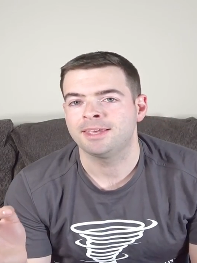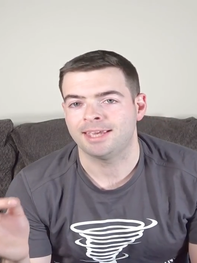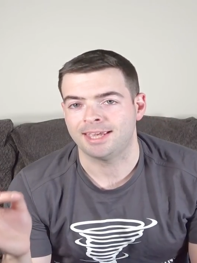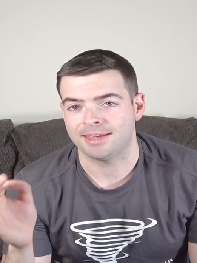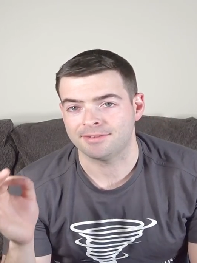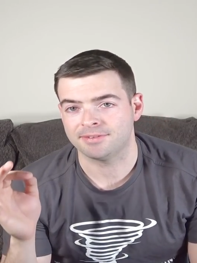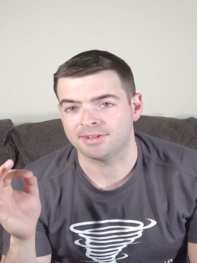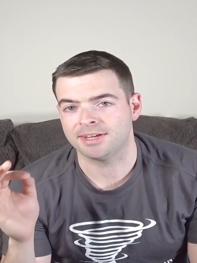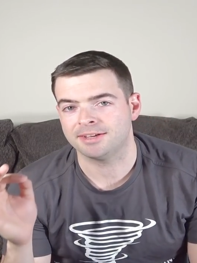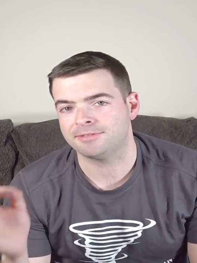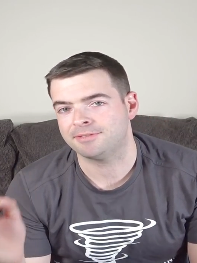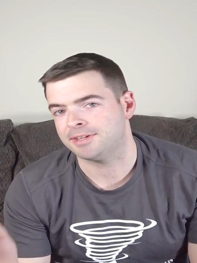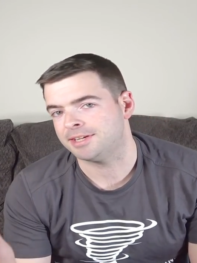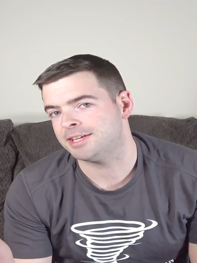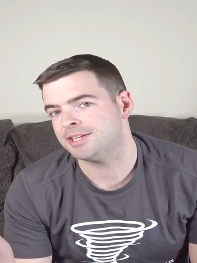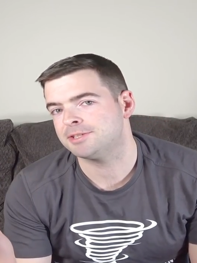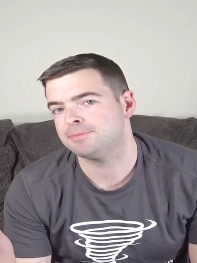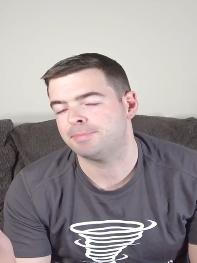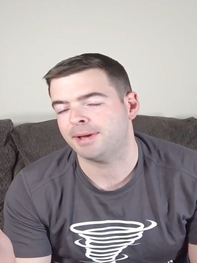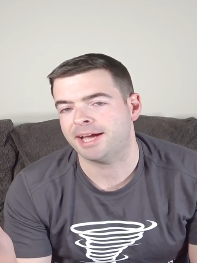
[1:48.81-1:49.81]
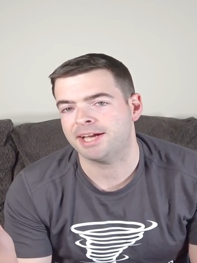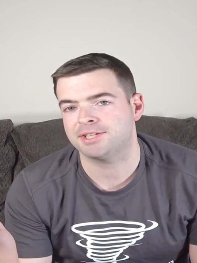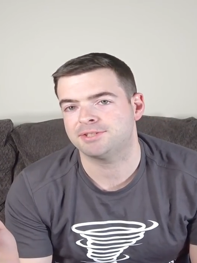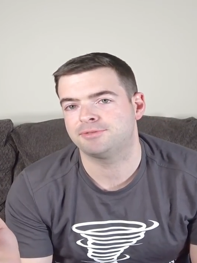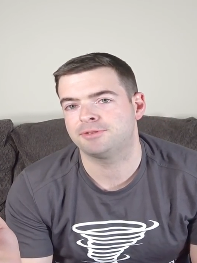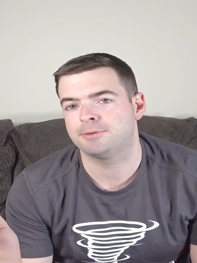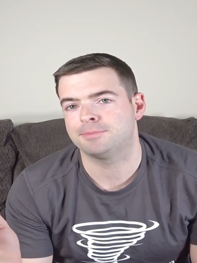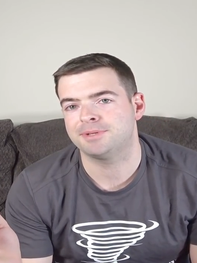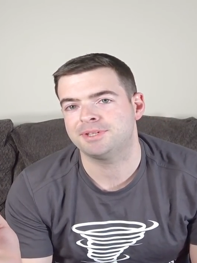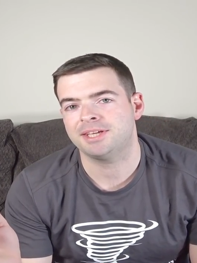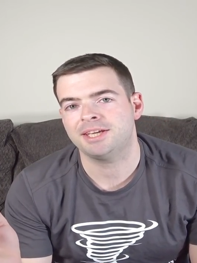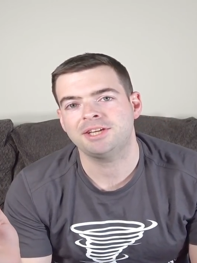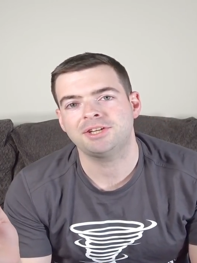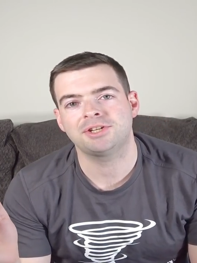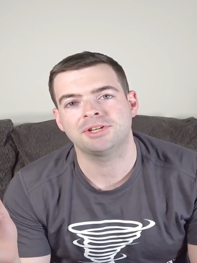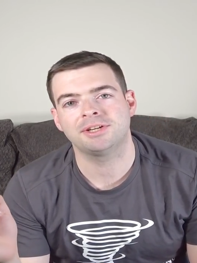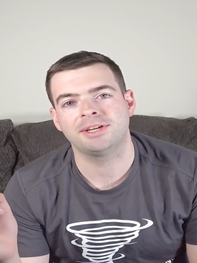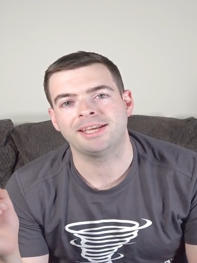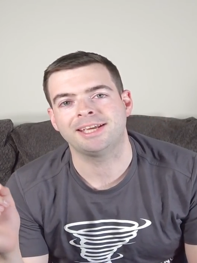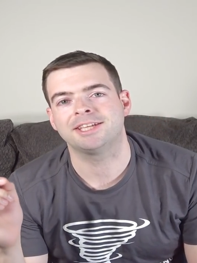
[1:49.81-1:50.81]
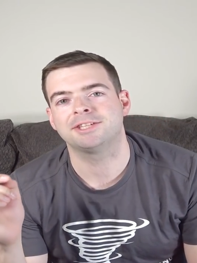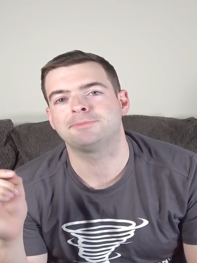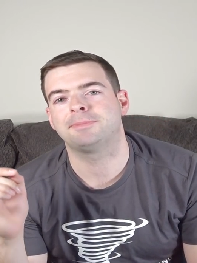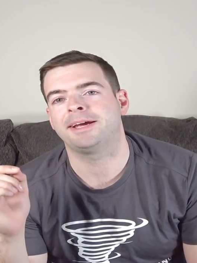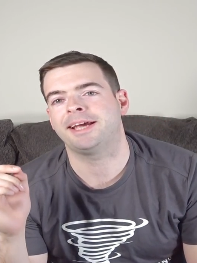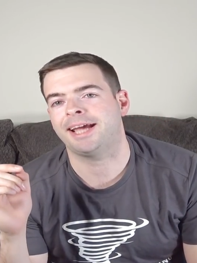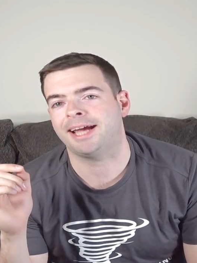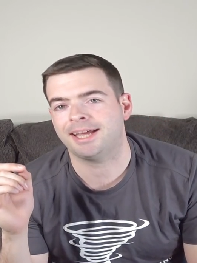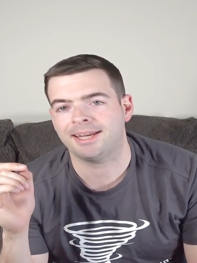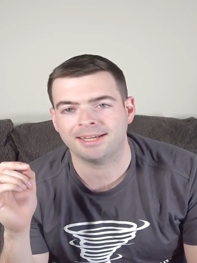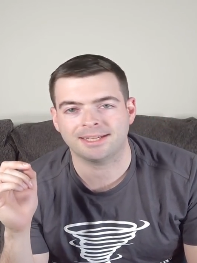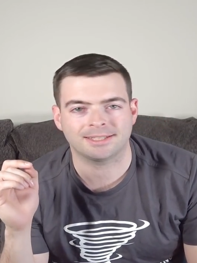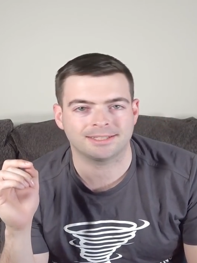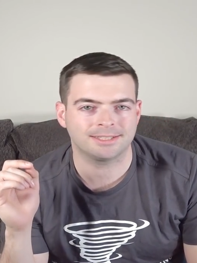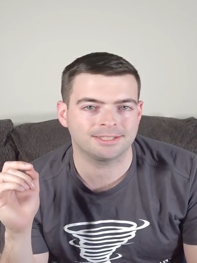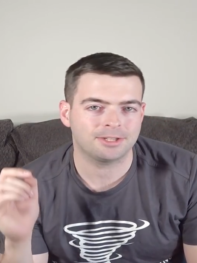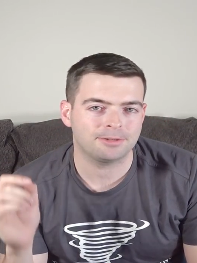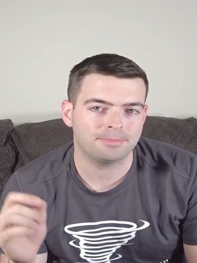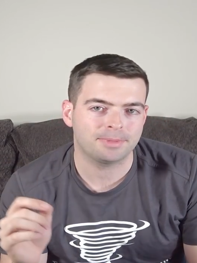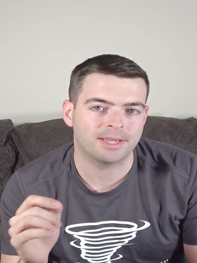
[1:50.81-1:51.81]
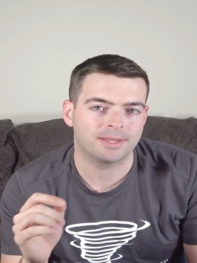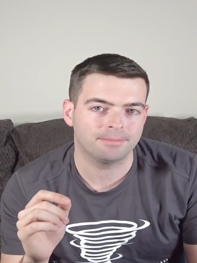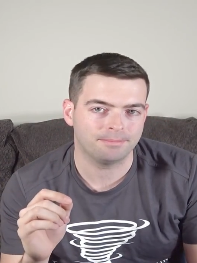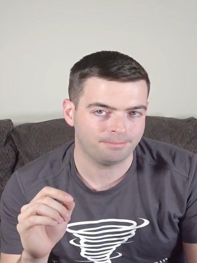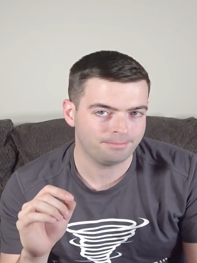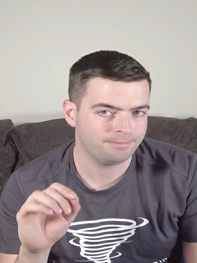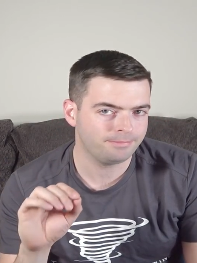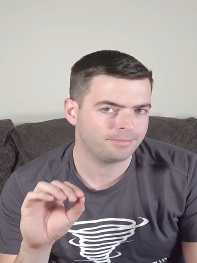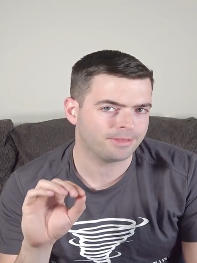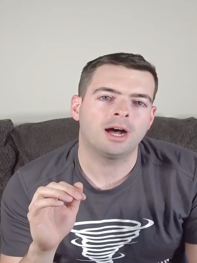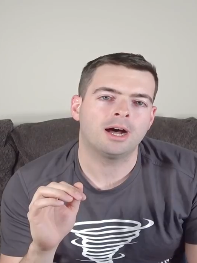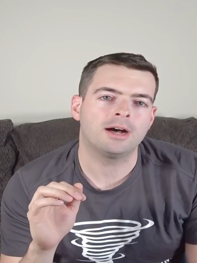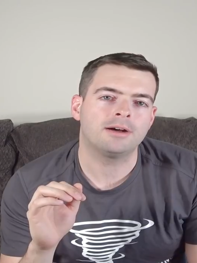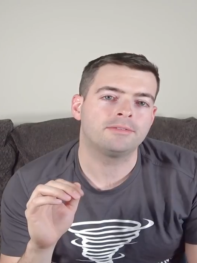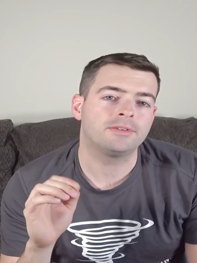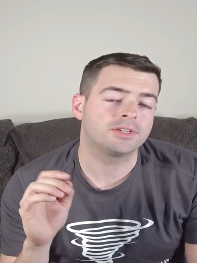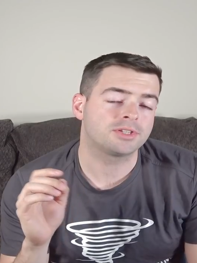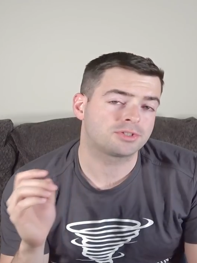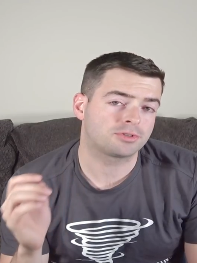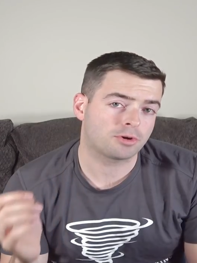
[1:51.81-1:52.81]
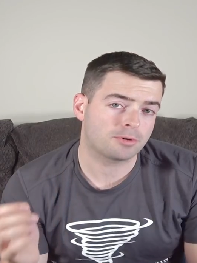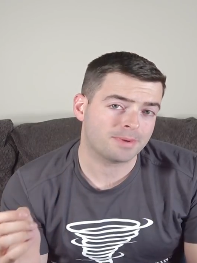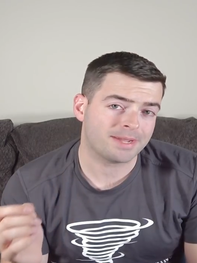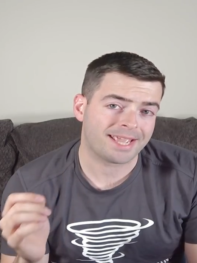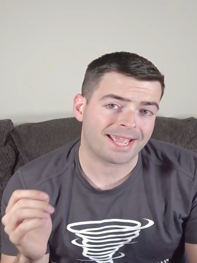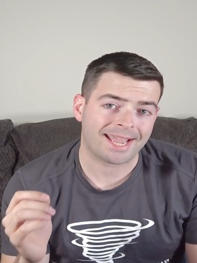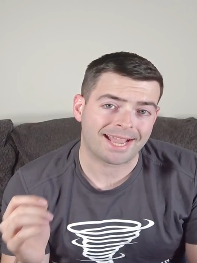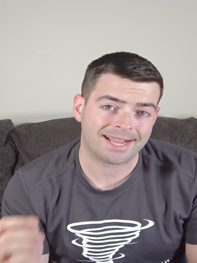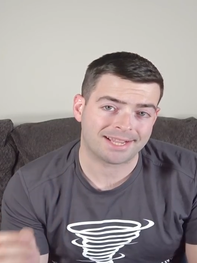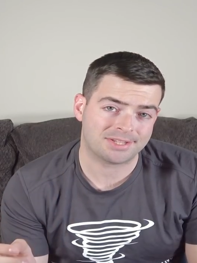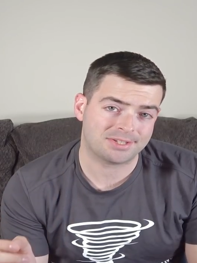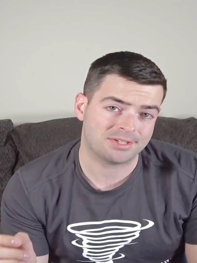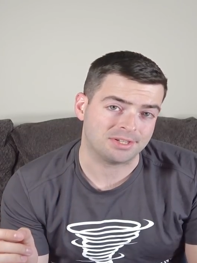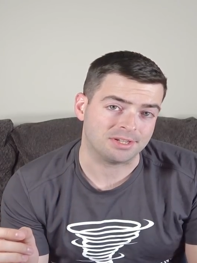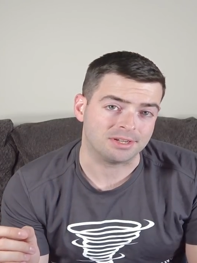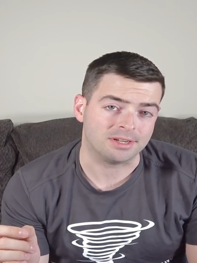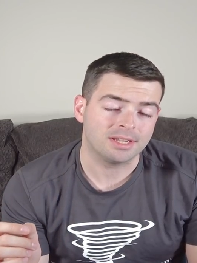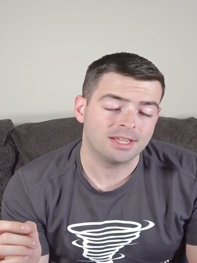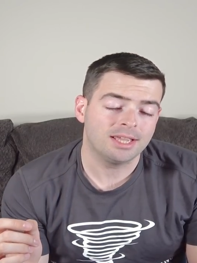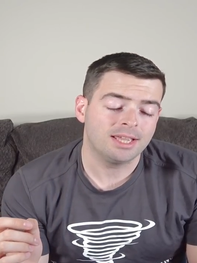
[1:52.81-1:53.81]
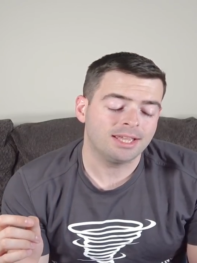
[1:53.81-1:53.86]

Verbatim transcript: even if it is past fermentation, is by adding a little bit of ascorbic acid.